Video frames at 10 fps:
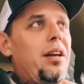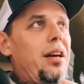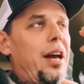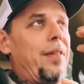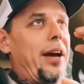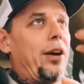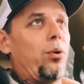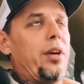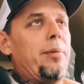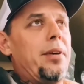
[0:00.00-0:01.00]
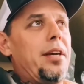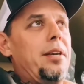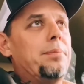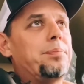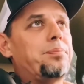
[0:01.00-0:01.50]
and that
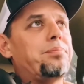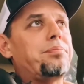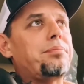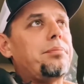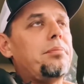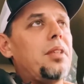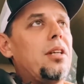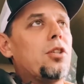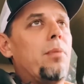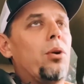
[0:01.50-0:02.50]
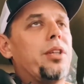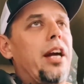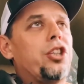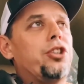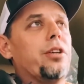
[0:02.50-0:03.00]
creamy smoke
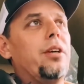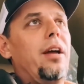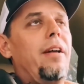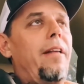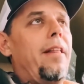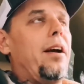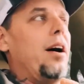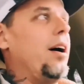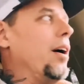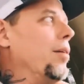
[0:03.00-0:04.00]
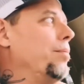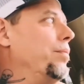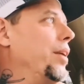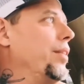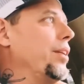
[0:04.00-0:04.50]
texture,
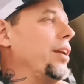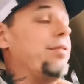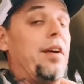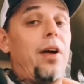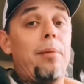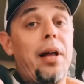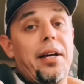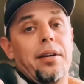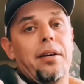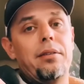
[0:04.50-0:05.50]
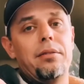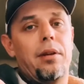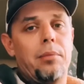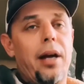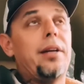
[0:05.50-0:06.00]
and the nutty flavor. I'm liking it.
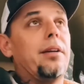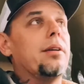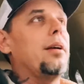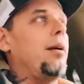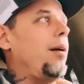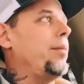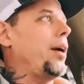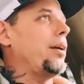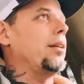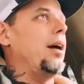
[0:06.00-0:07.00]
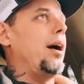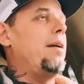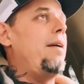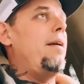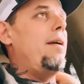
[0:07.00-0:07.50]
I'm not gonna lie.
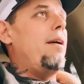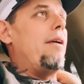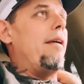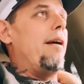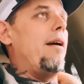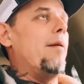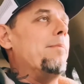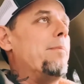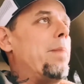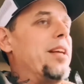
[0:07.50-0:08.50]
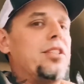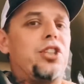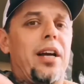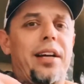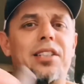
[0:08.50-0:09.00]
It's
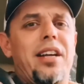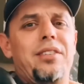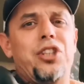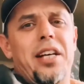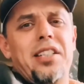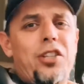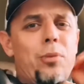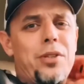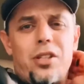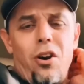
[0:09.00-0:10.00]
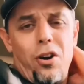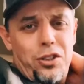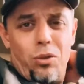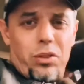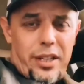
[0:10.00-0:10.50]
like I said, Newman cigars
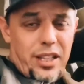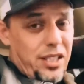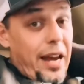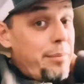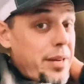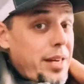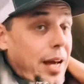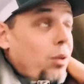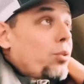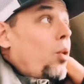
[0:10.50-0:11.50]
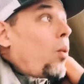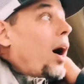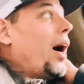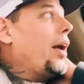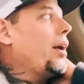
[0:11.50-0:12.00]
don't really excite me. I don't know
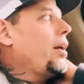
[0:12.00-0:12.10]
why.